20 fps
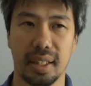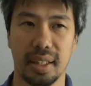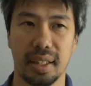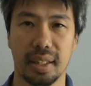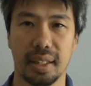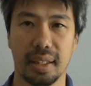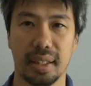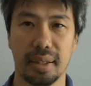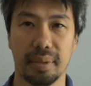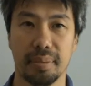
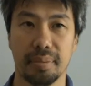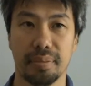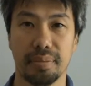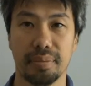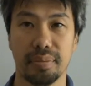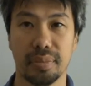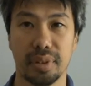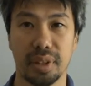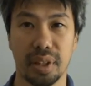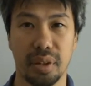Um,
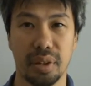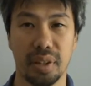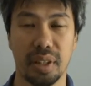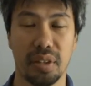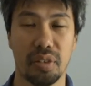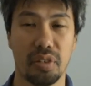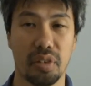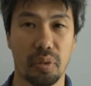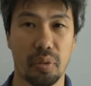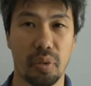so it
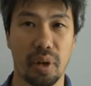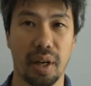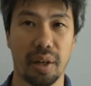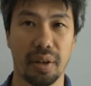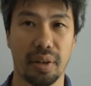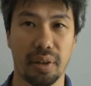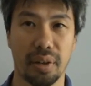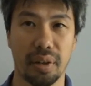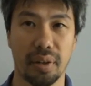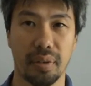is a
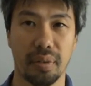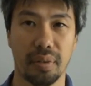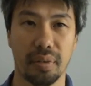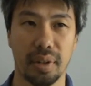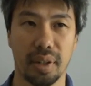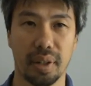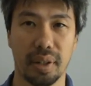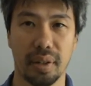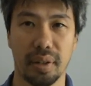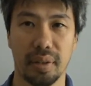rather
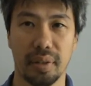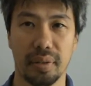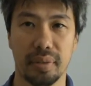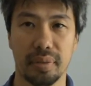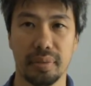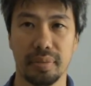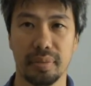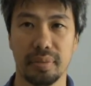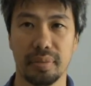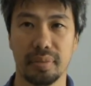um,
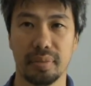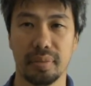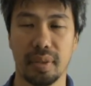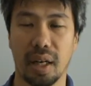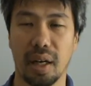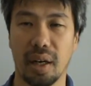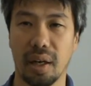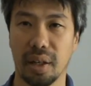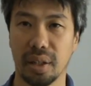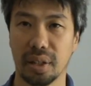
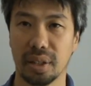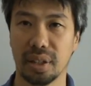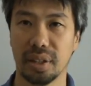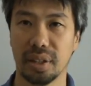hard